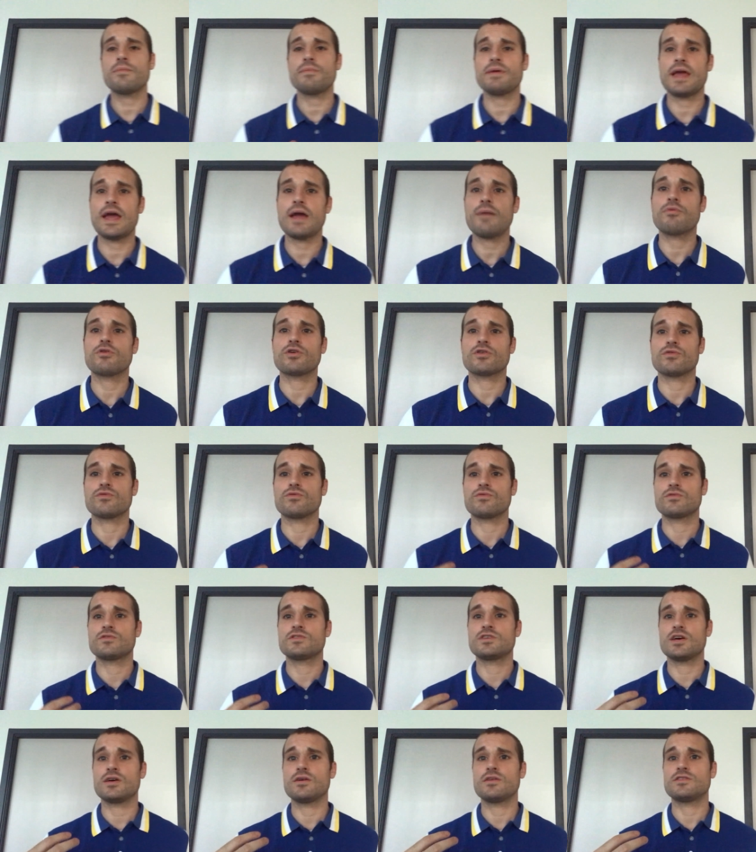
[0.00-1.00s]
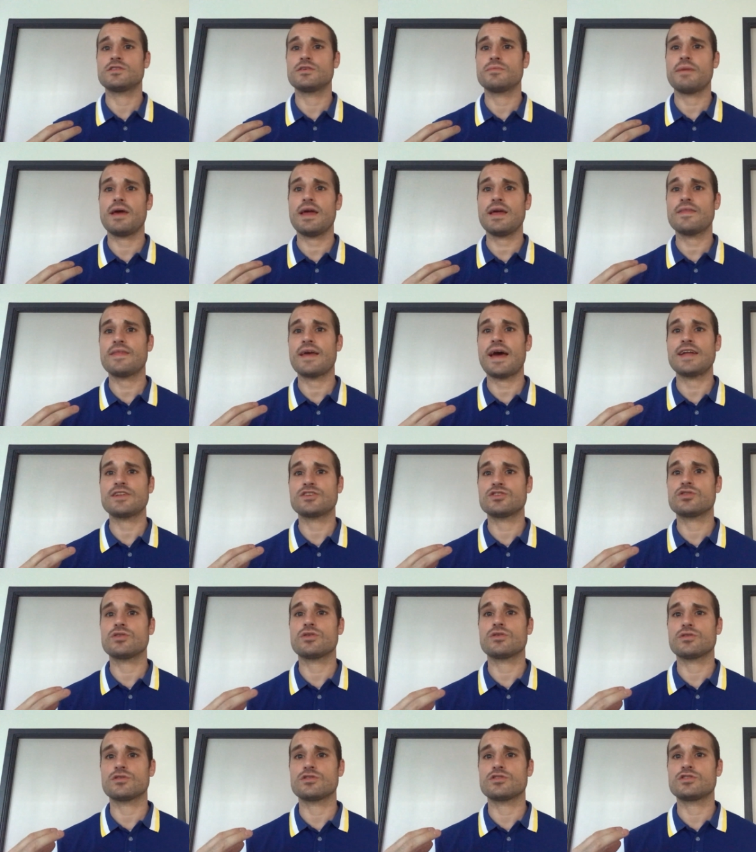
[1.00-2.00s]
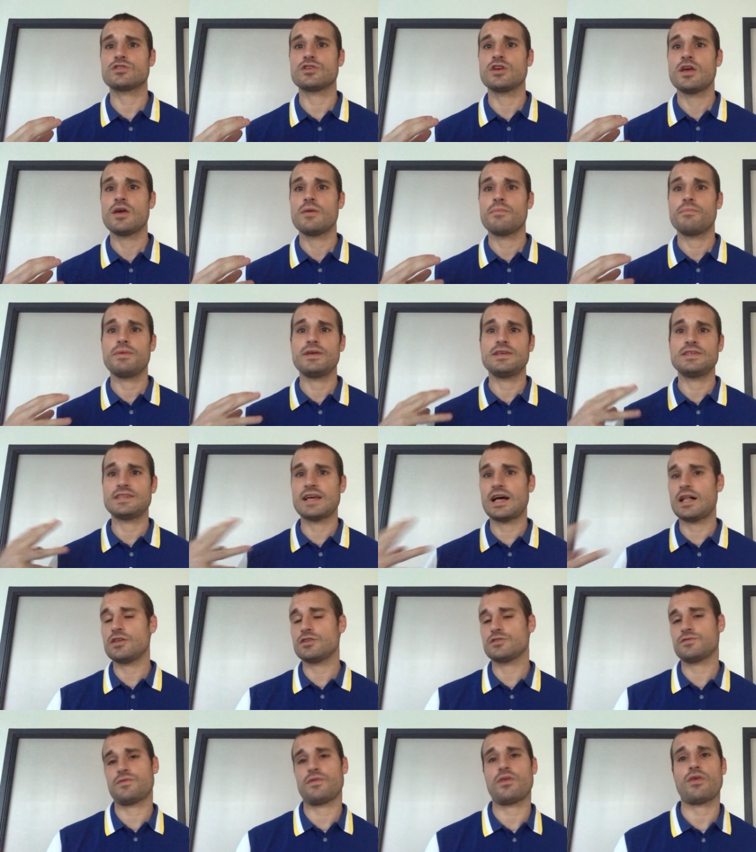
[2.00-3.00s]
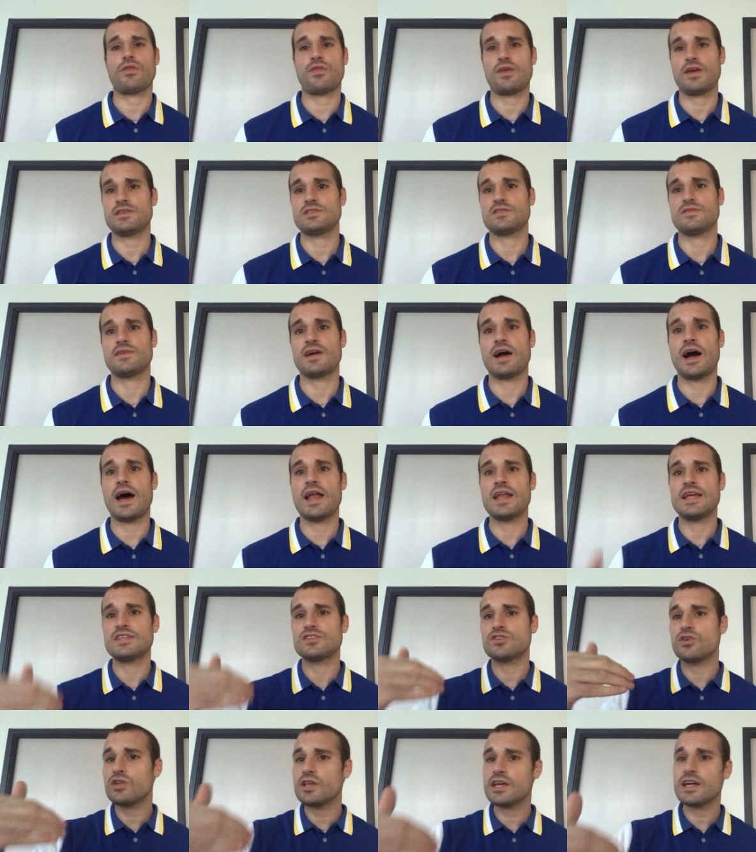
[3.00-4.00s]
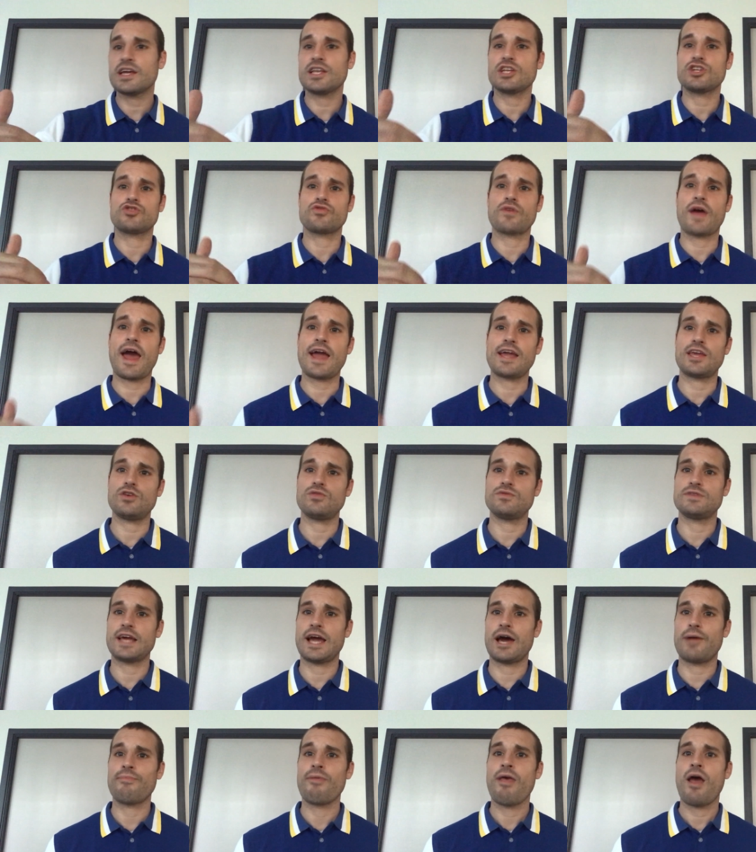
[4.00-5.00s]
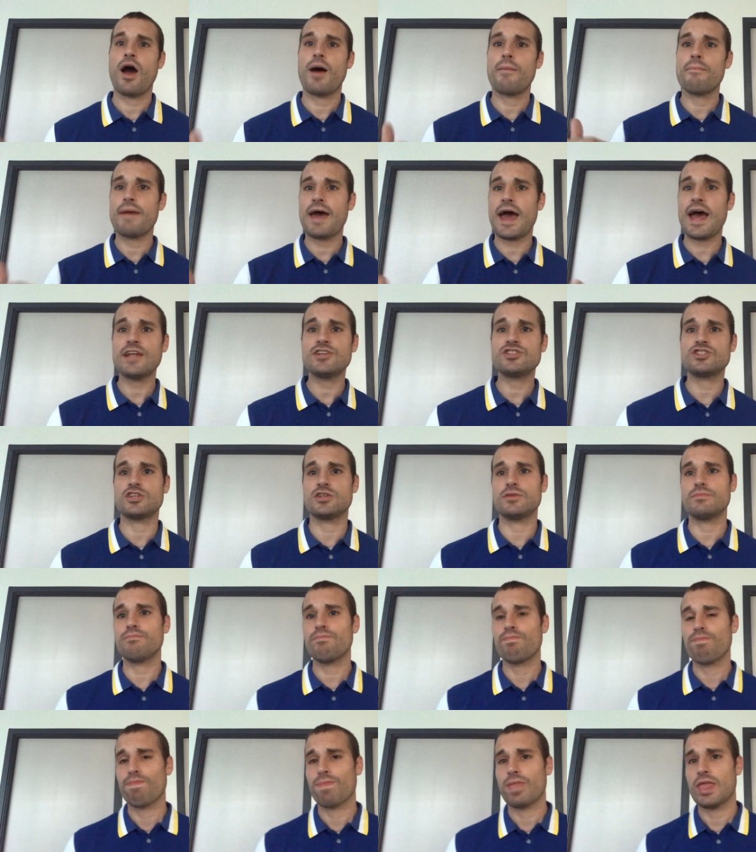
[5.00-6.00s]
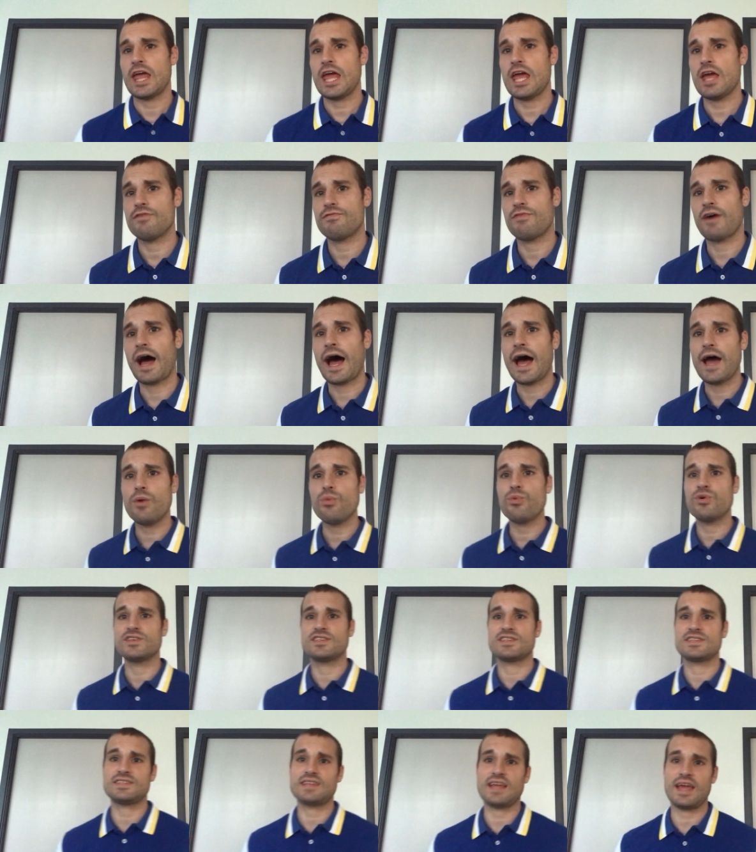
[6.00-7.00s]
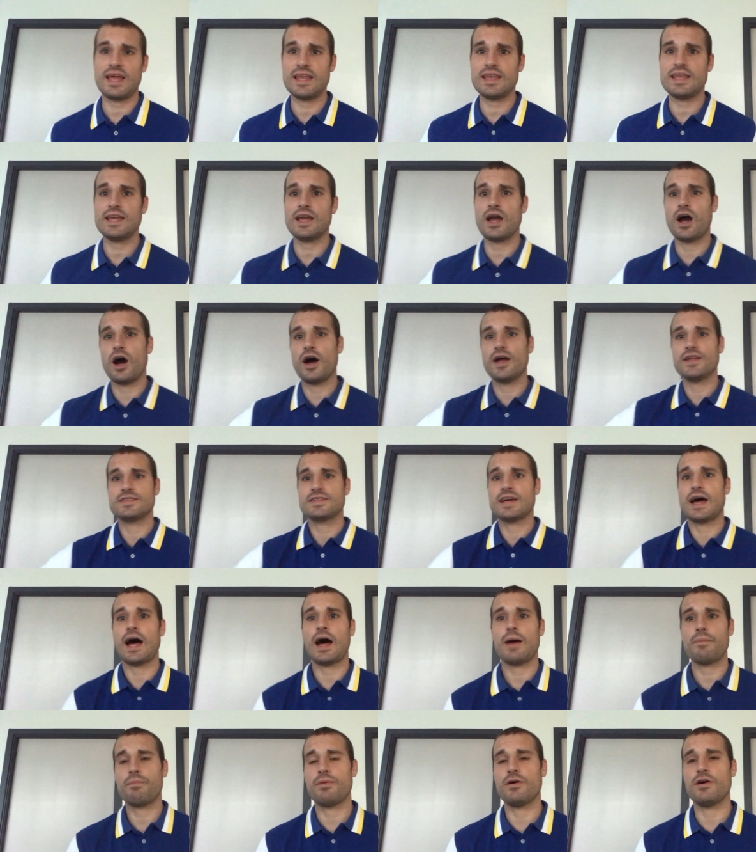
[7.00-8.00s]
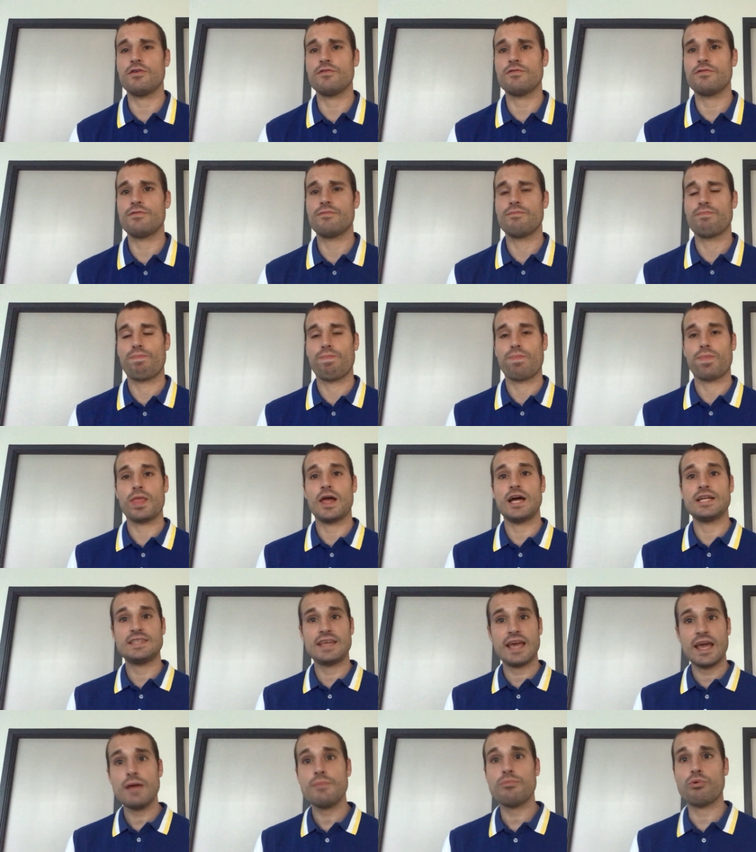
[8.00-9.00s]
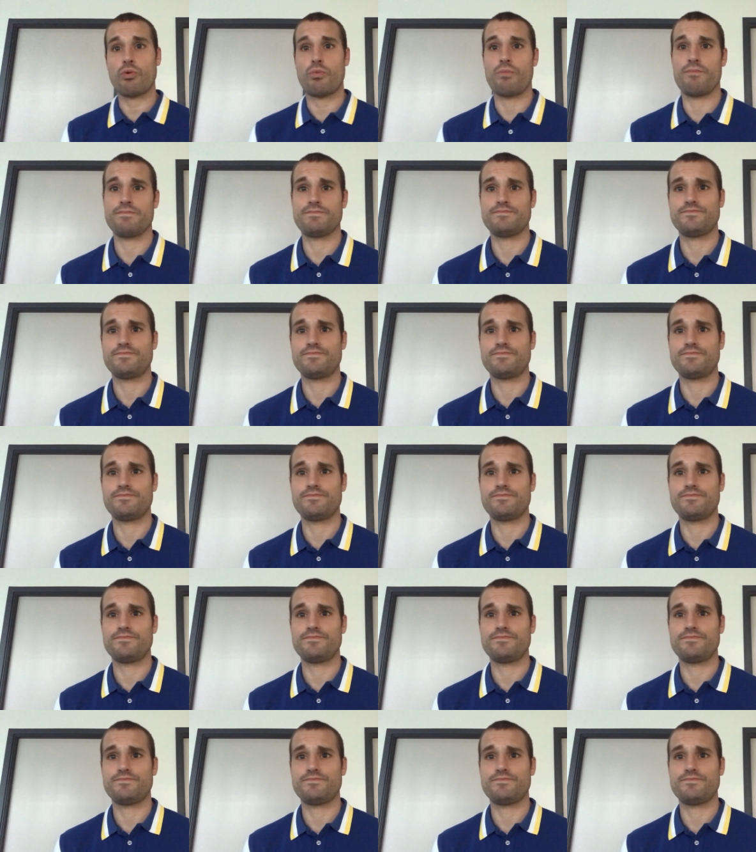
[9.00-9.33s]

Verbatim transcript: going to be able to, to, to make that church be zealous for the things of God, it's only going to drag you down. Imagine if I was standing on top of a table.